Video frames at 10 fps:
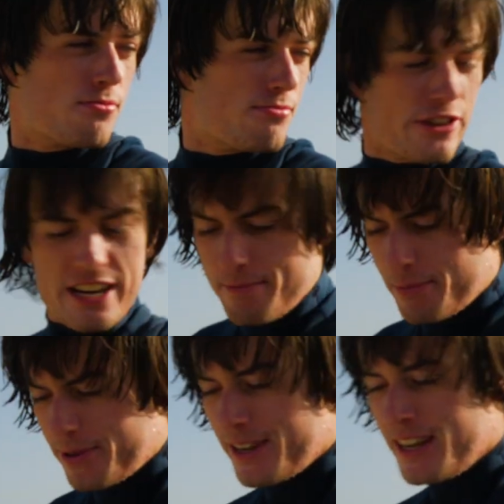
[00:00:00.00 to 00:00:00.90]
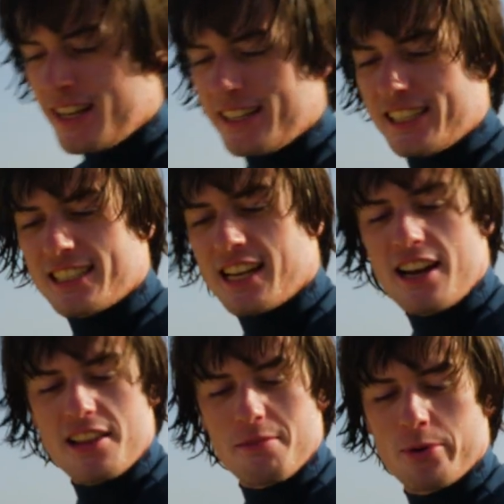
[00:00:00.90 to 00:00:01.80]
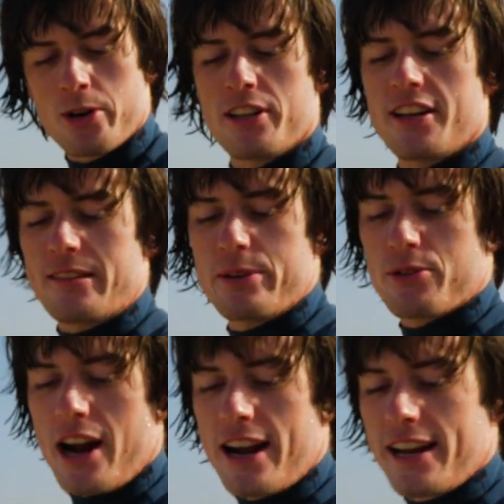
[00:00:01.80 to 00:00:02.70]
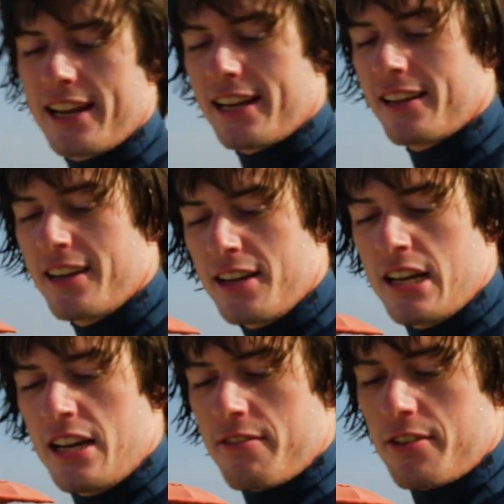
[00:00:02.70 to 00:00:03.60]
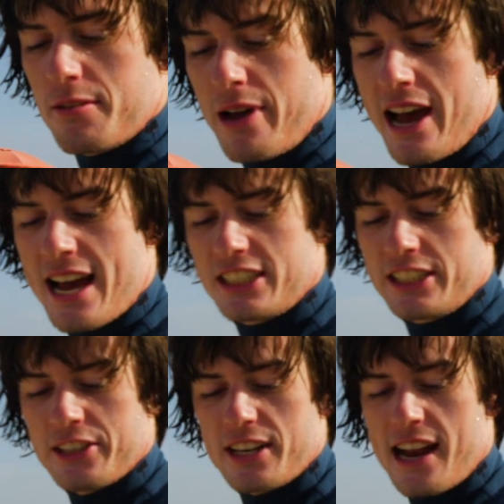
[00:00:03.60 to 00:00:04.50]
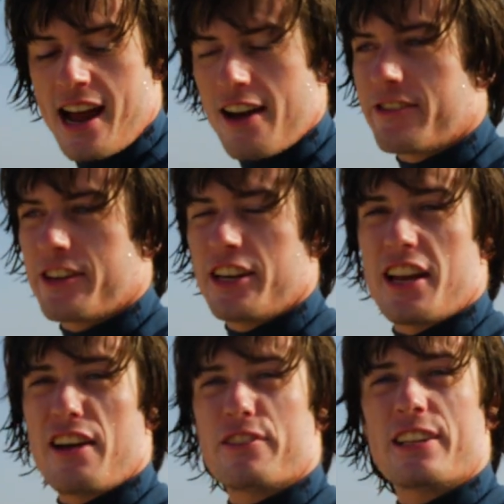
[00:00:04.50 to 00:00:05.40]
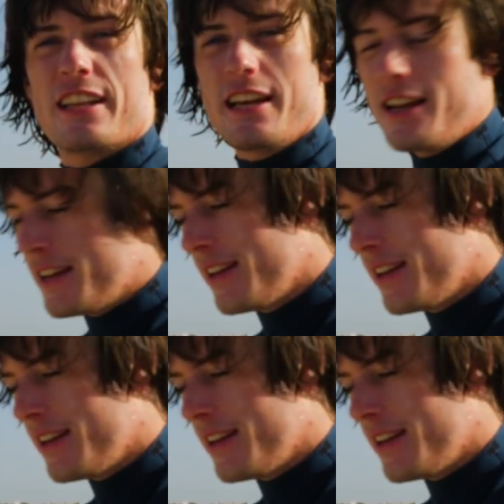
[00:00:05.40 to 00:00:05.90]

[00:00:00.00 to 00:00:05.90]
creep. This is kind of the board that I've been riding for the past year and a half in everything.